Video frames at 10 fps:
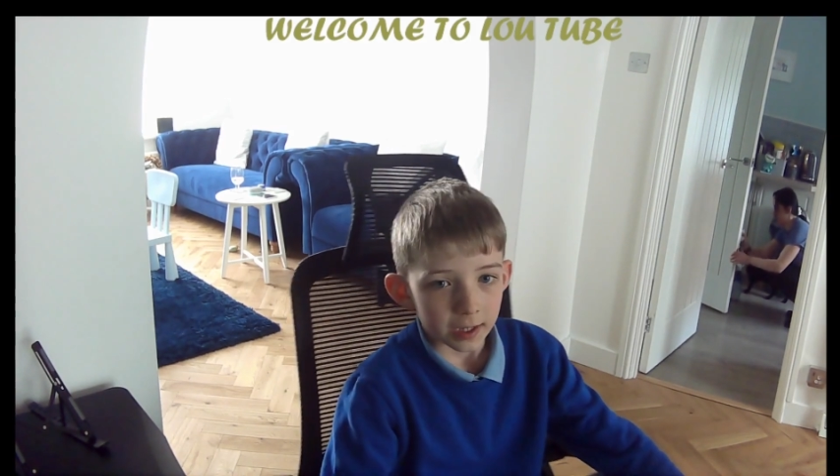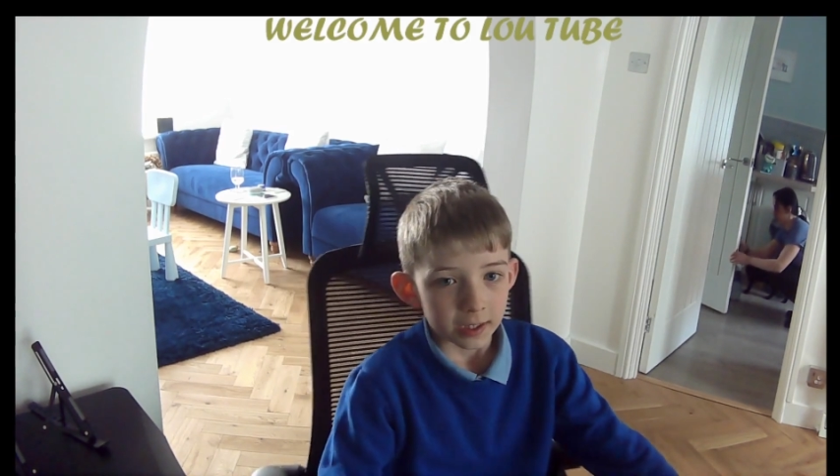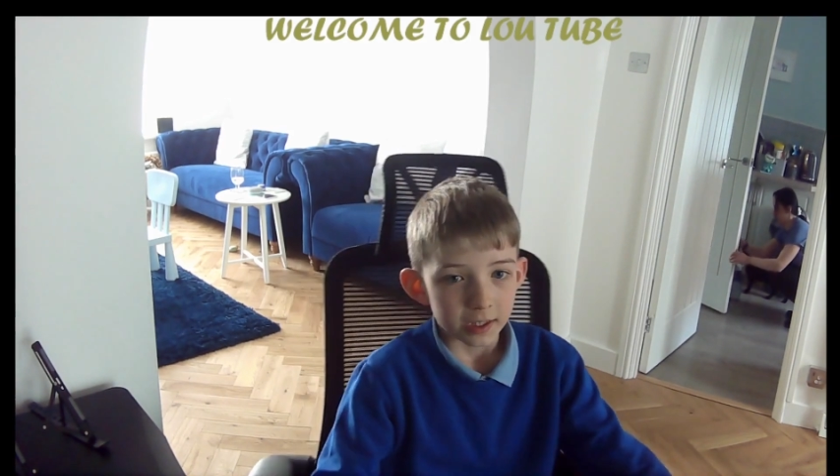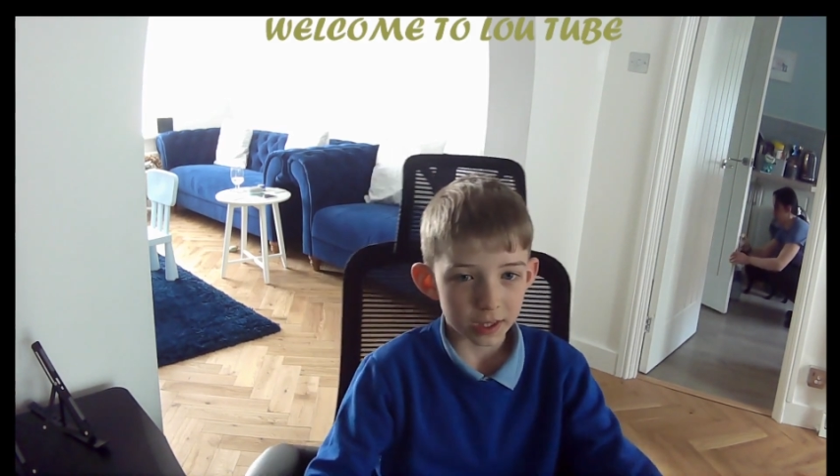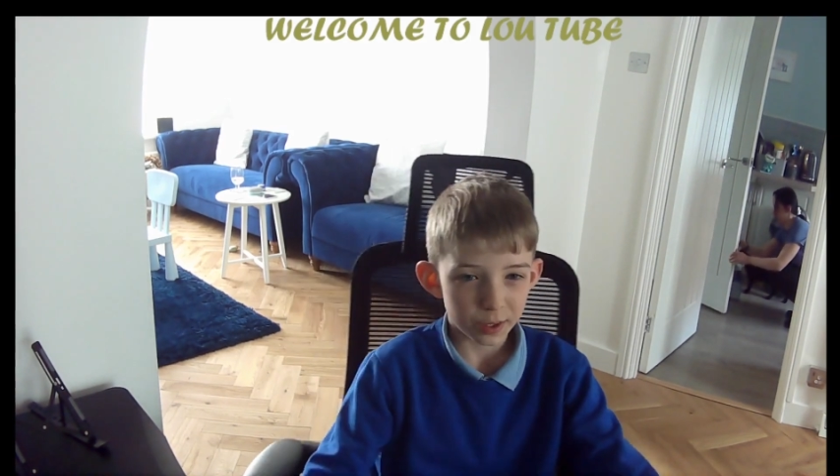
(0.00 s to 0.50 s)

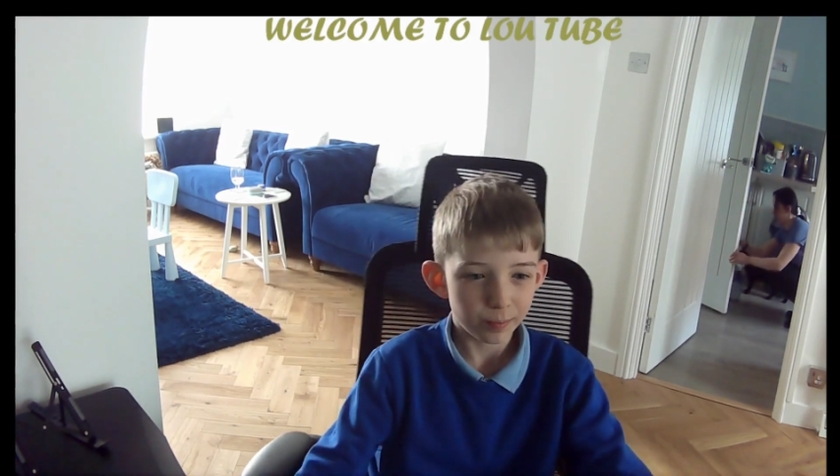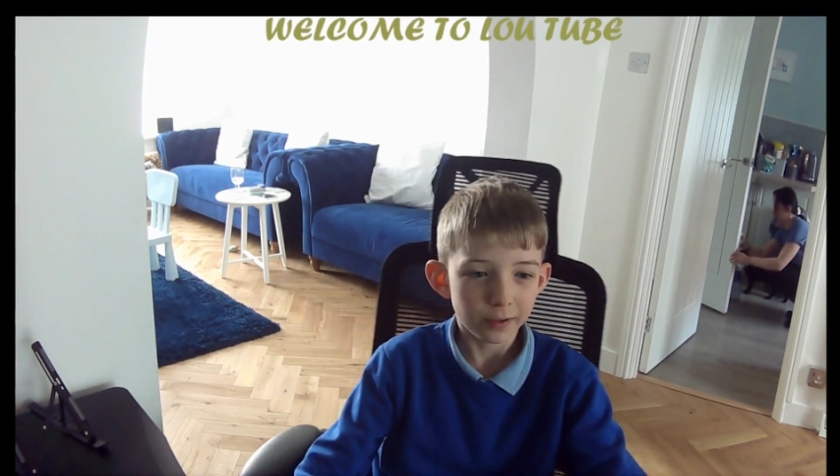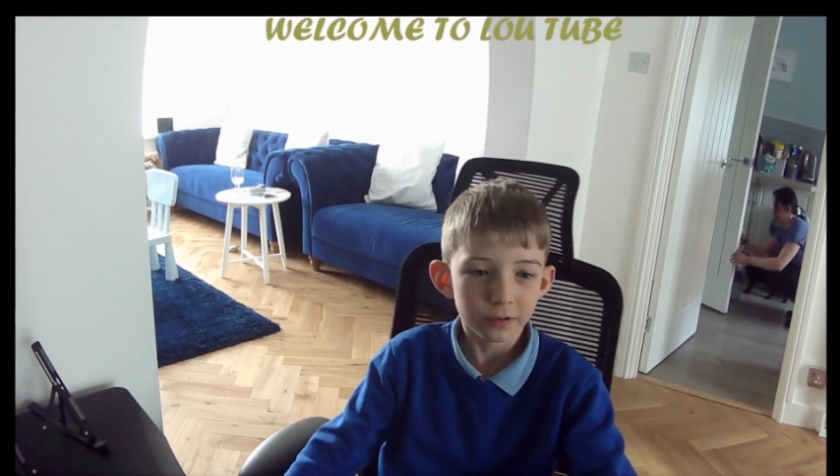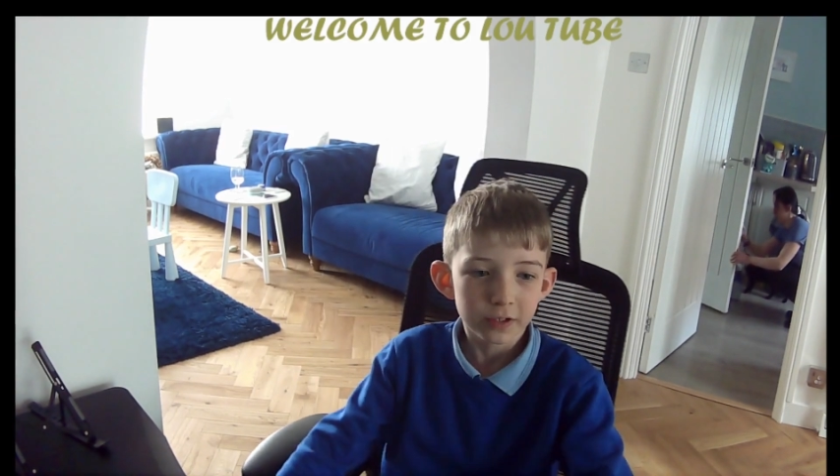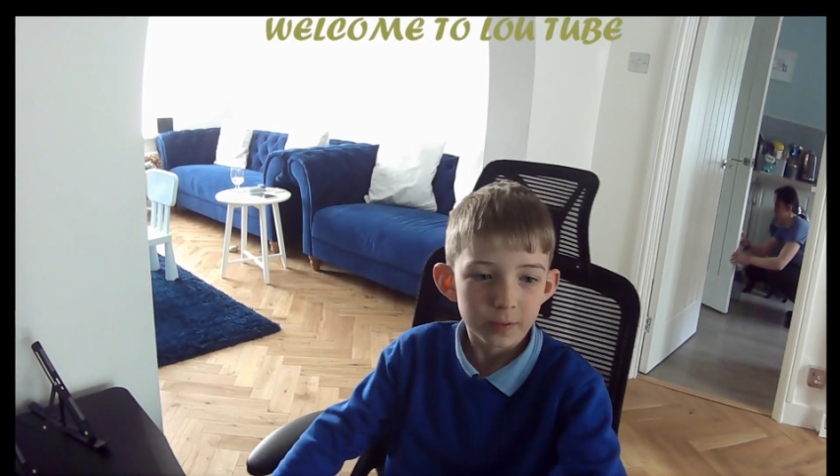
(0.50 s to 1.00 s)
his
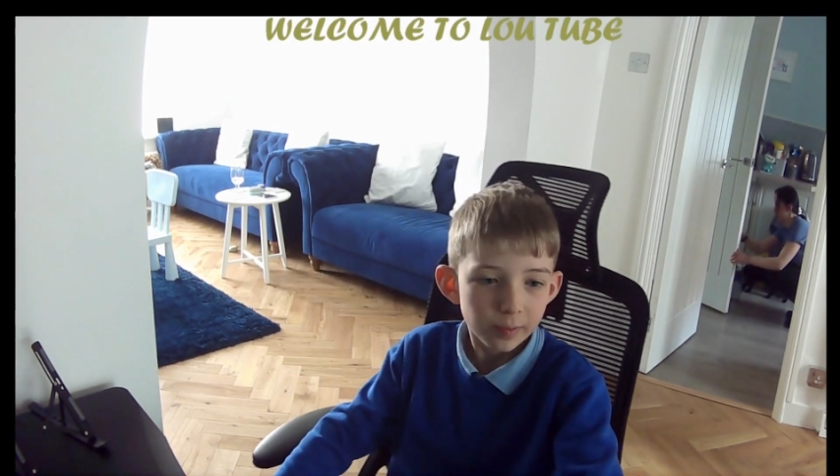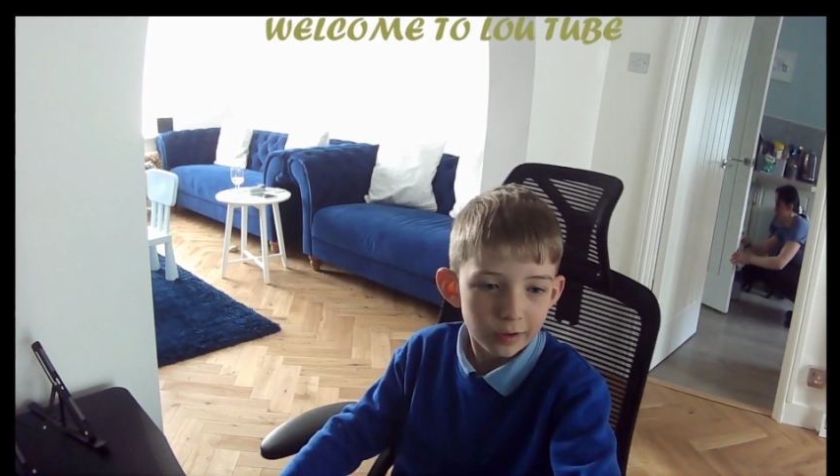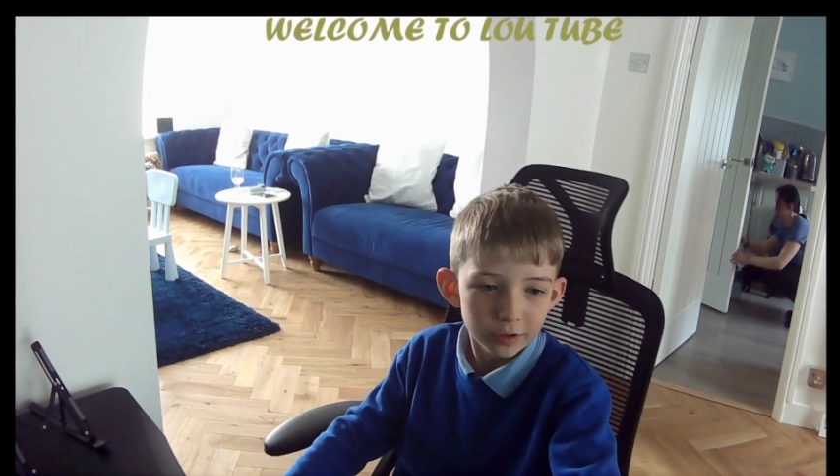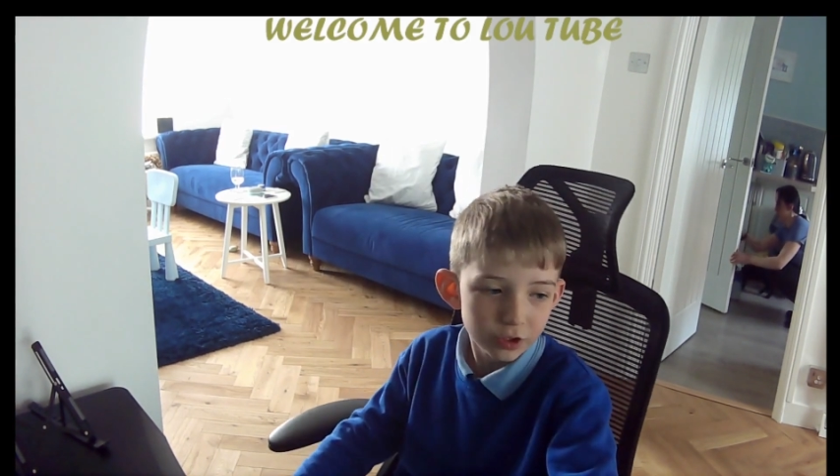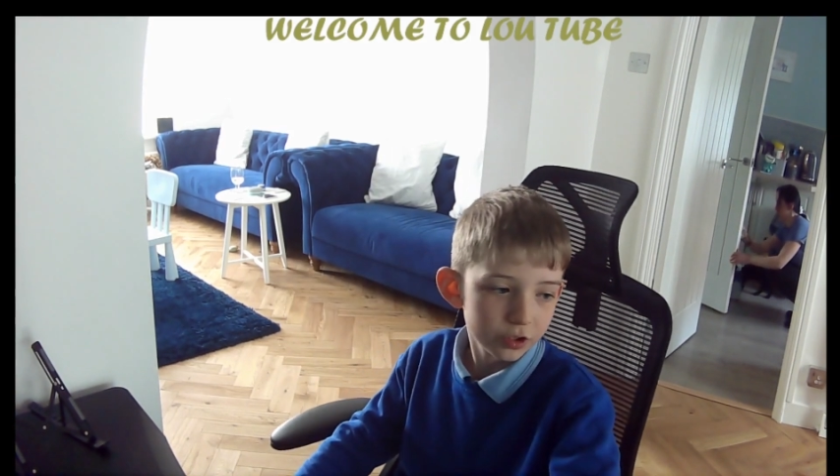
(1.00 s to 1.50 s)
blood
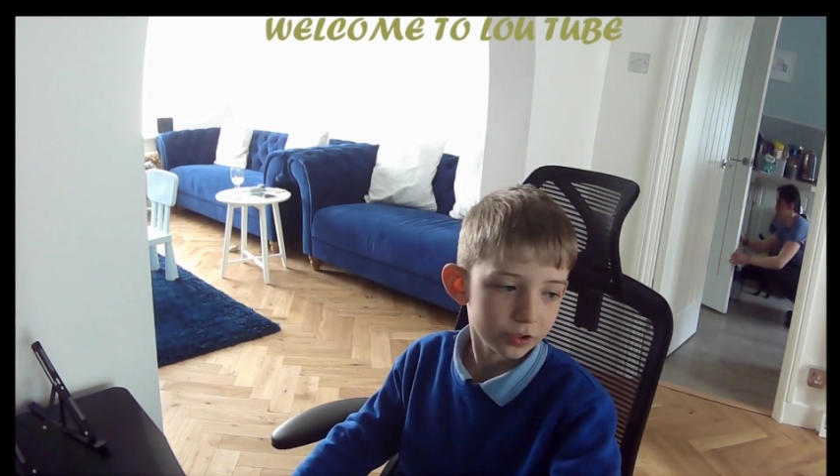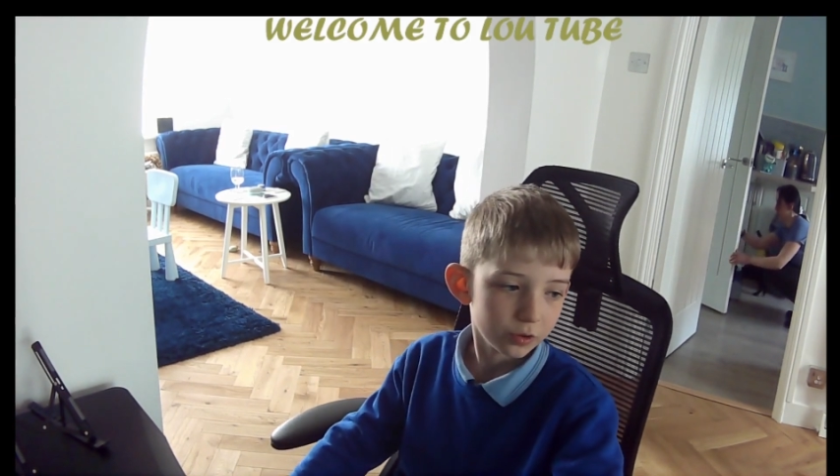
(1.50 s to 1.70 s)
splodges